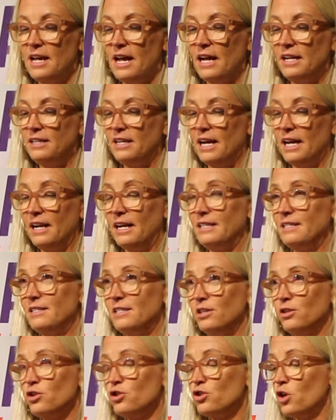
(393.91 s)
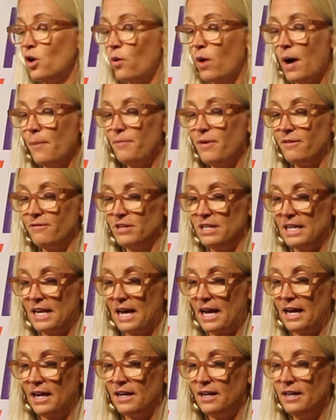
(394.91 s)
and yet I still show up every
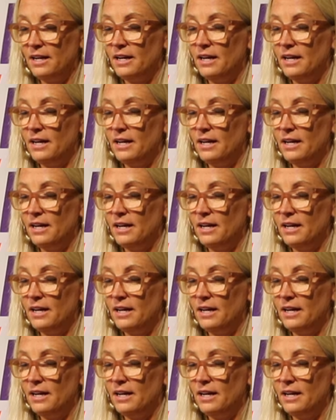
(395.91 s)
day,